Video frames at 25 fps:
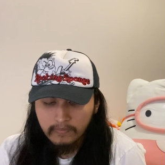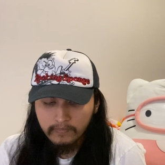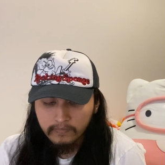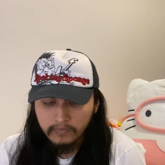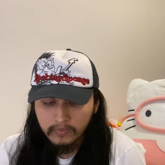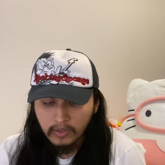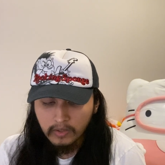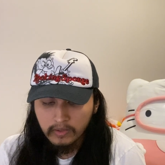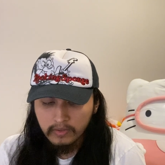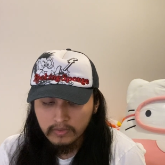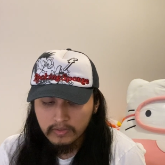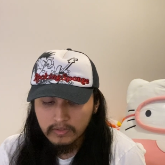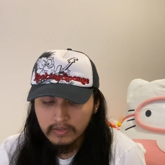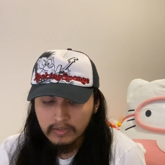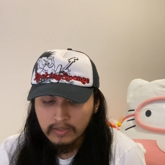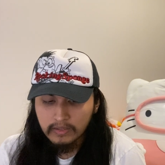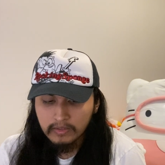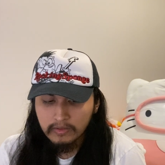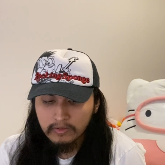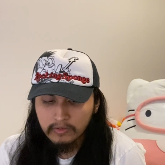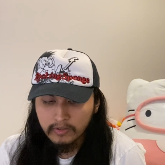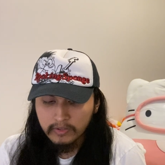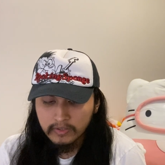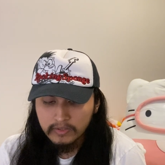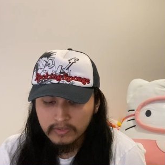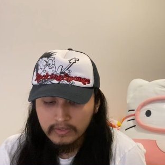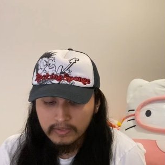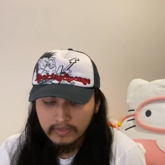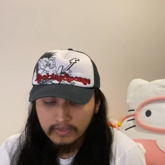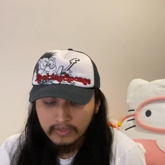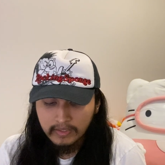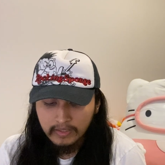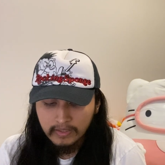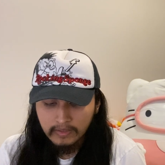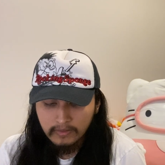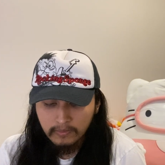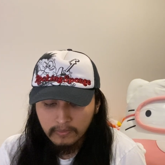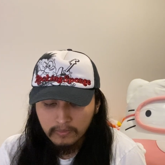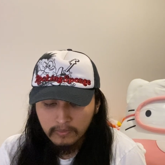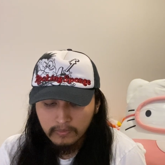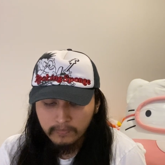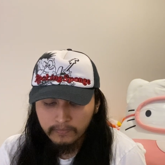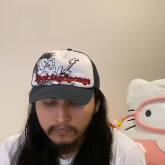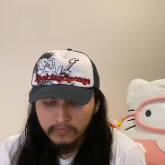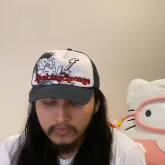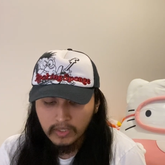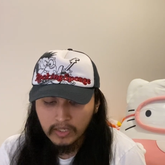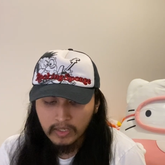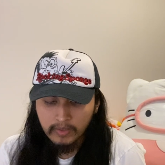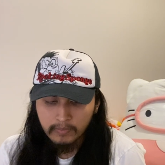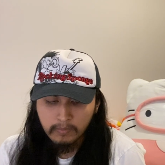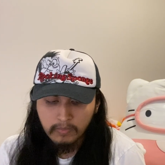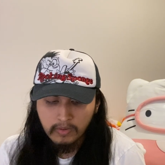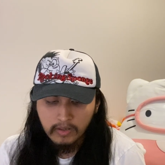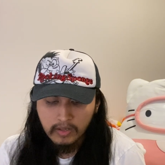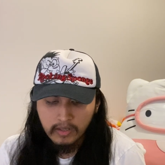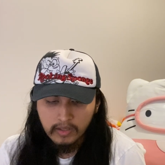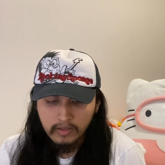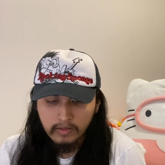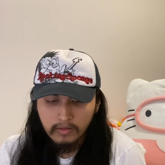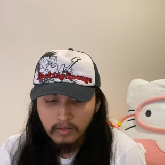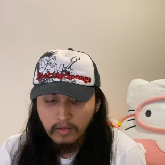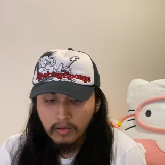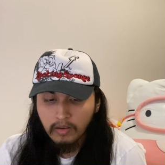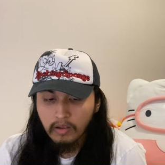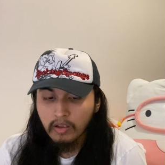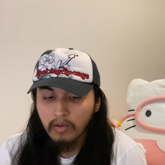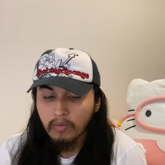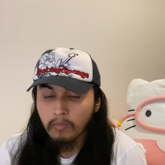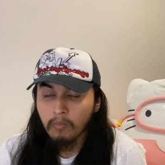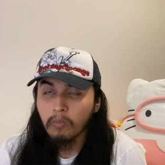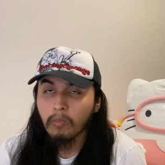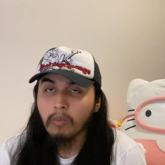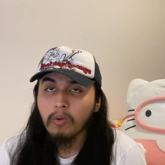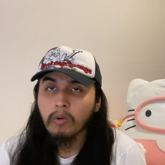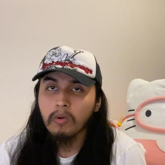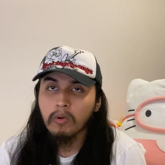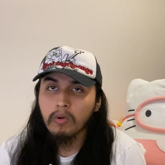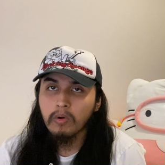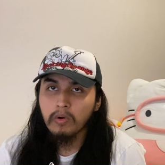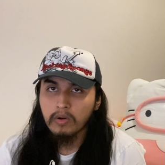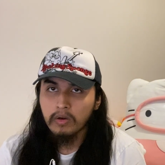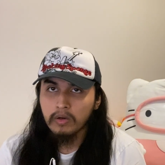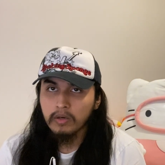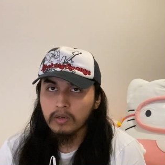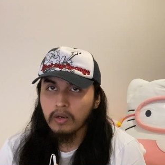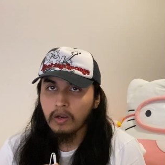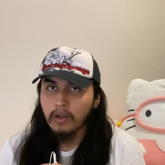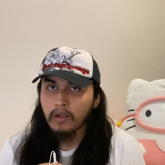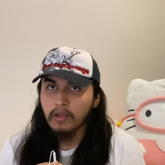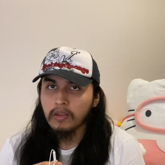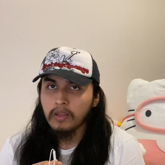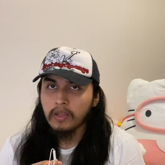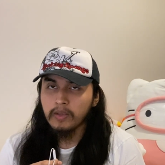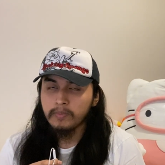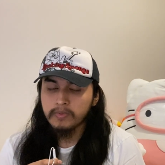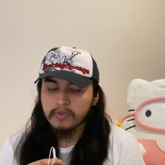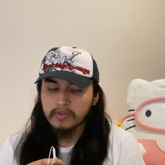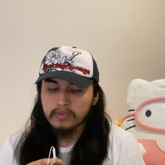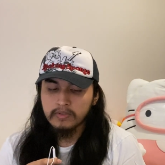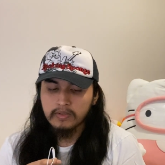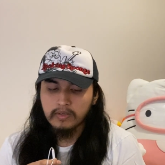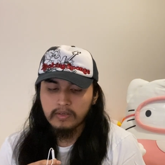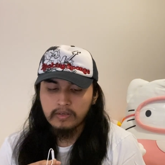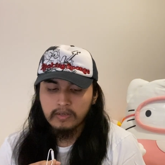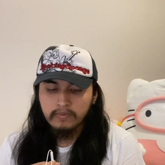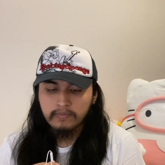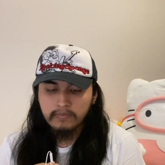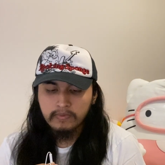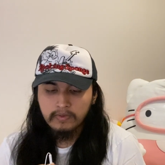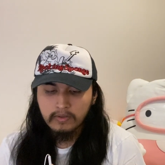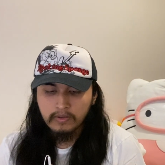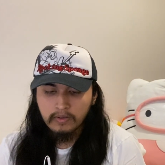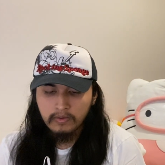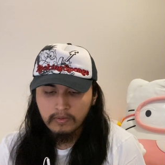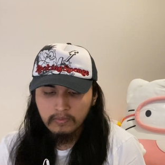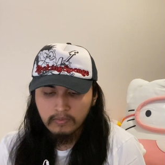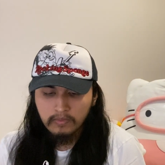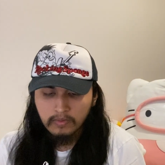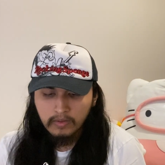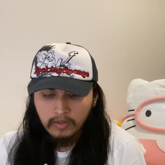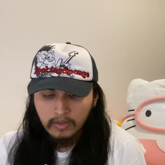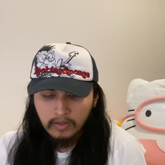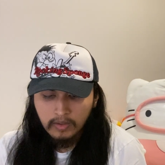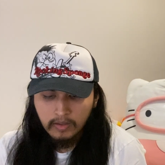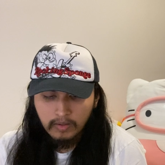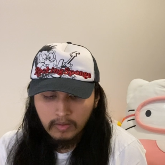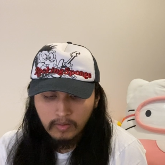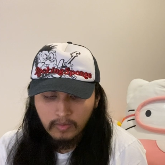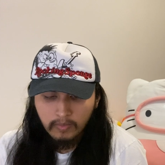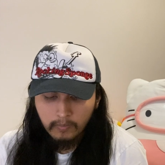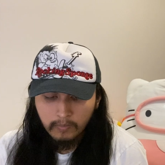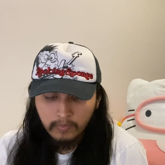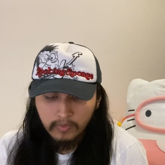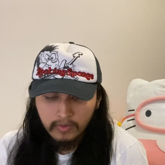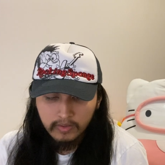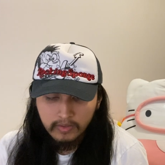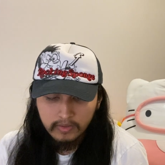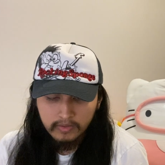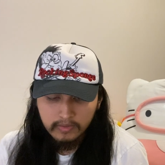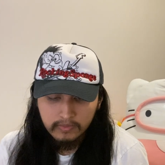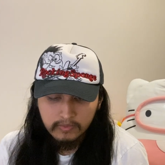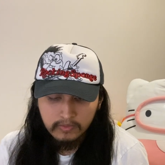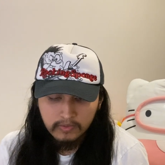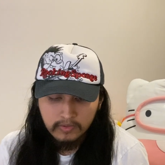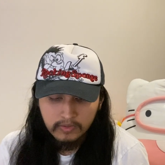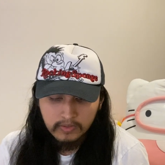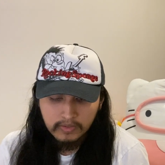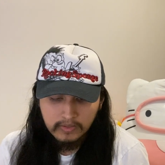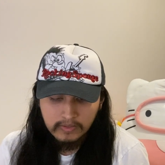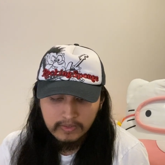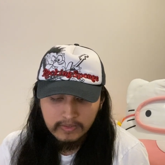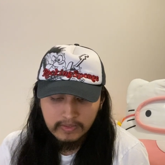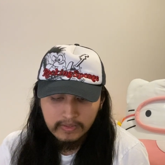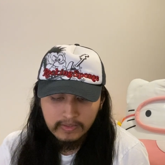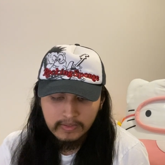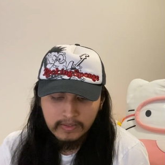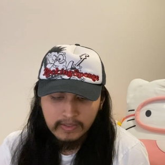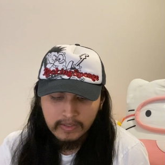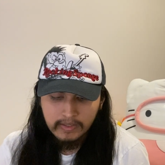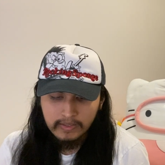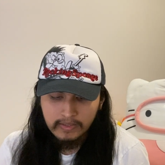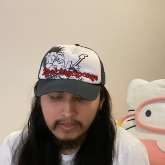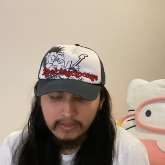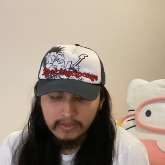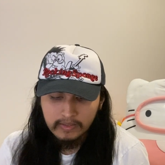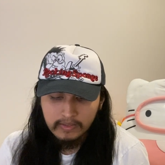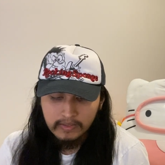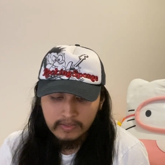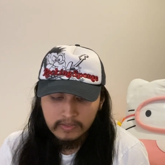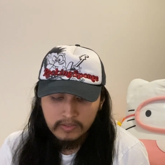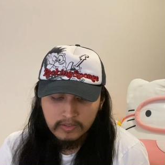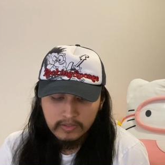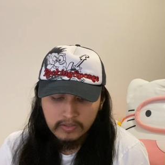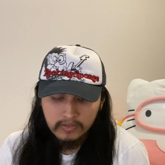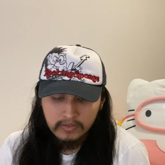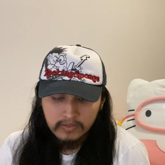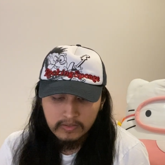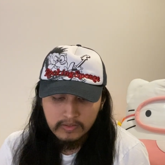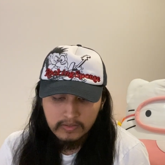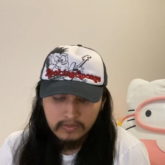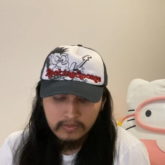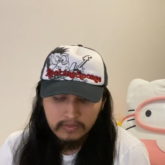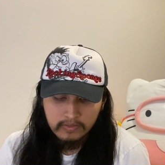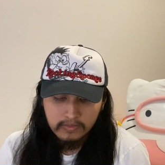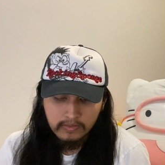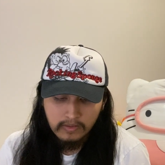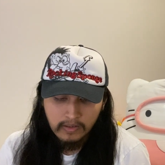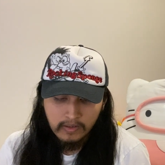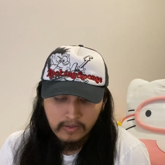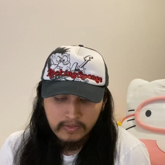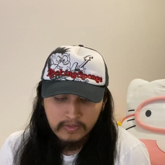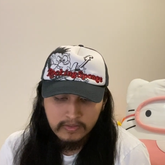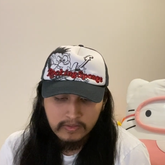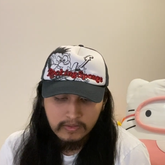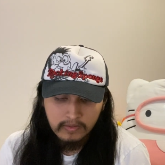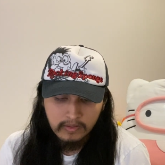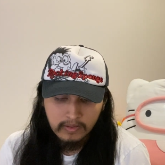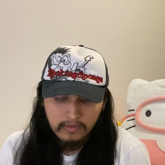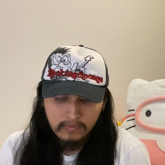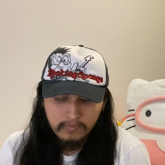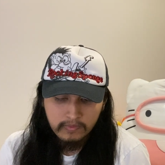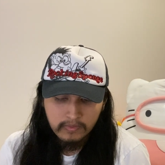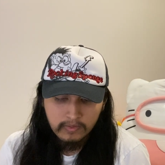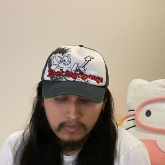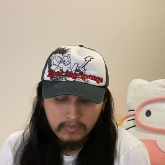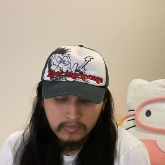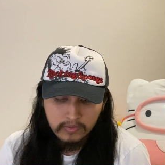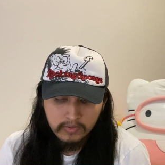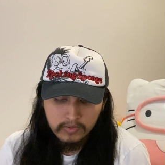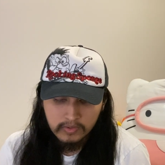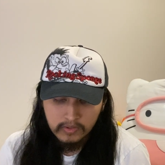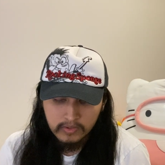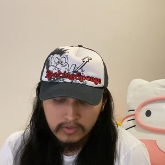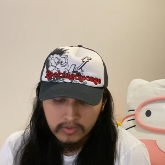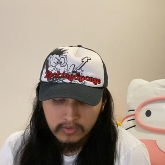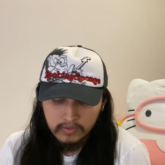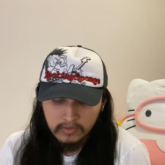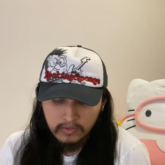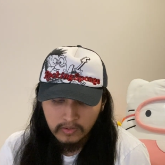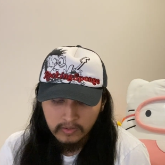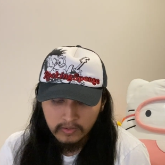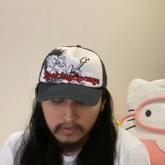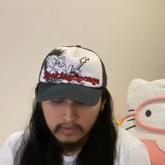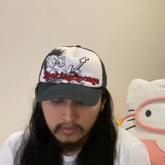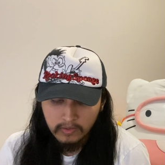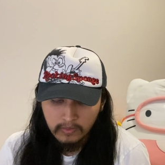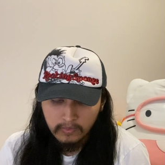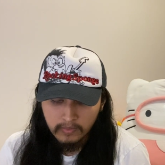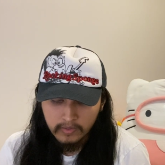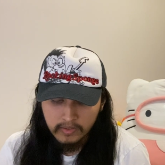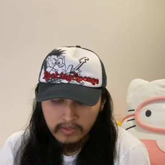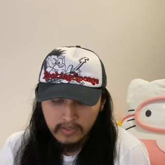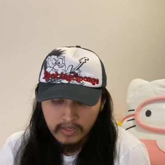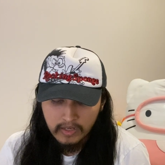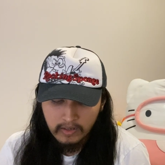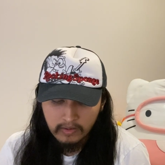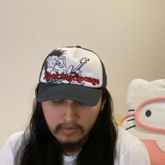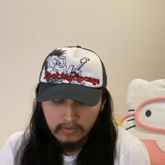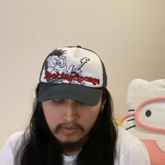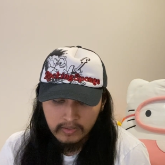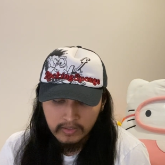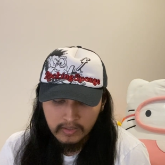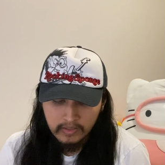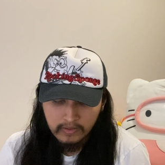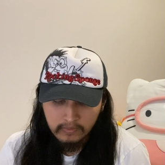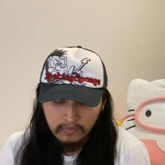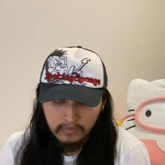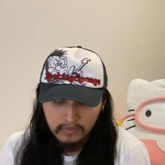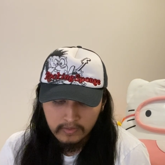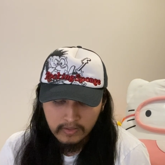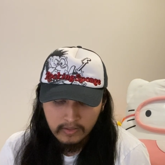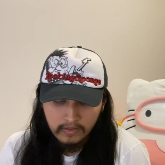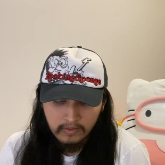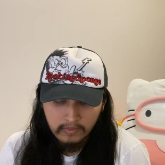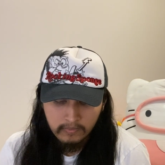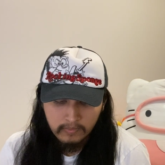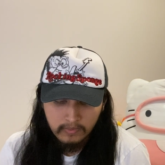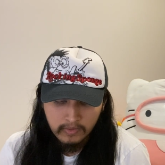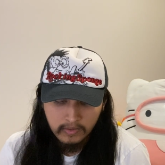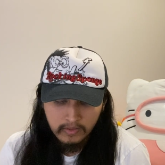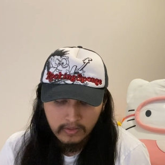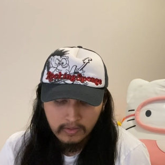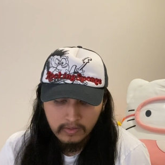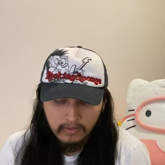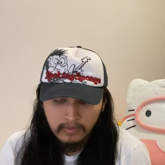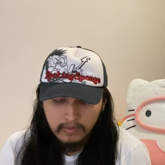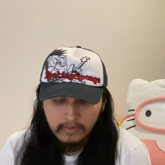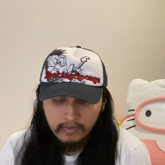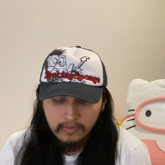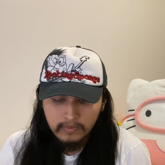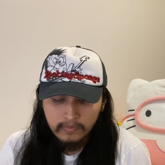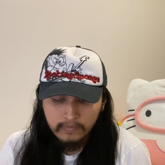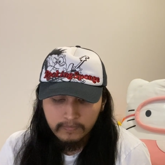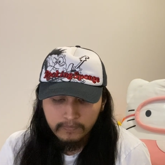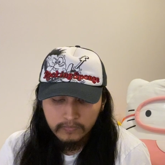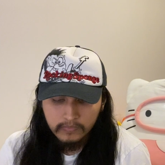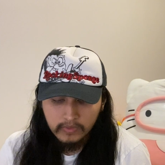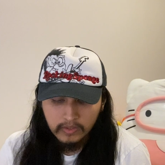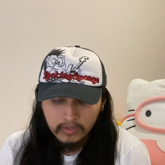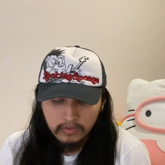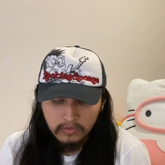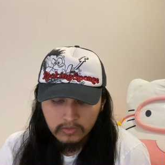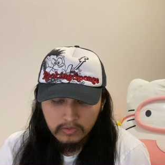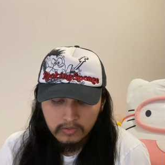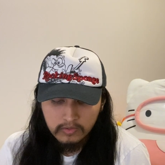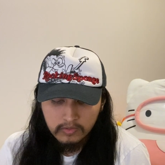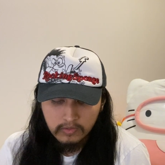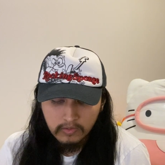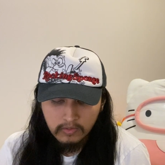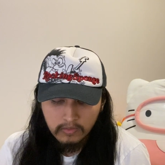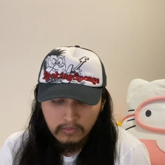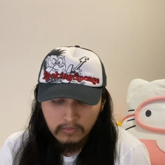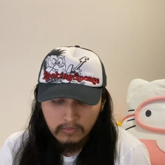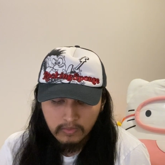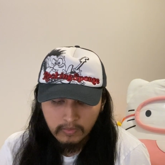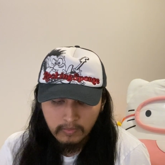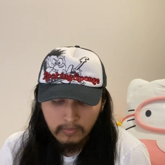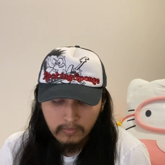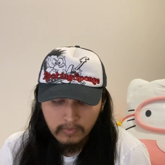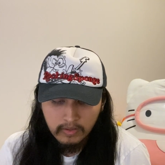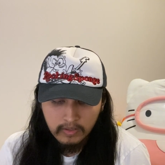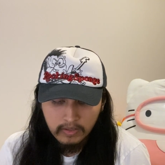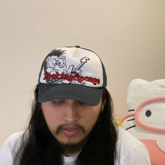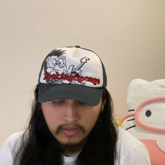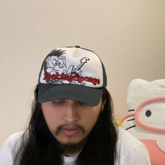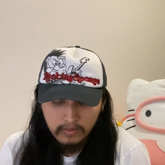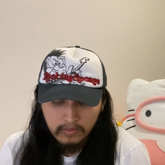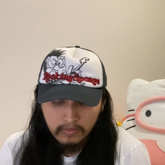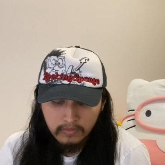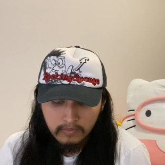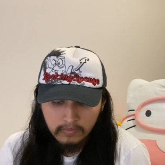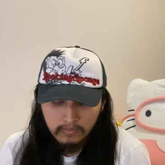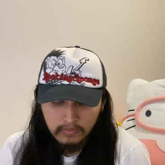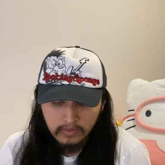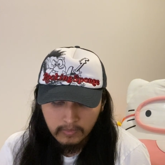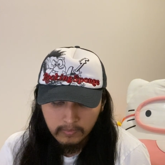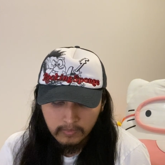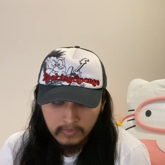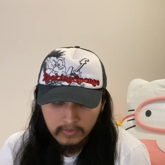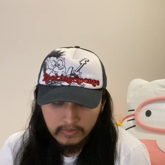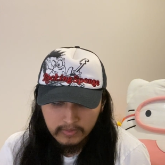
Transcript: on the 13 candle, I bought more call options on NVO. But you can see that it just, honestly, NVO's just started going down and down and down, right? And so around, I want to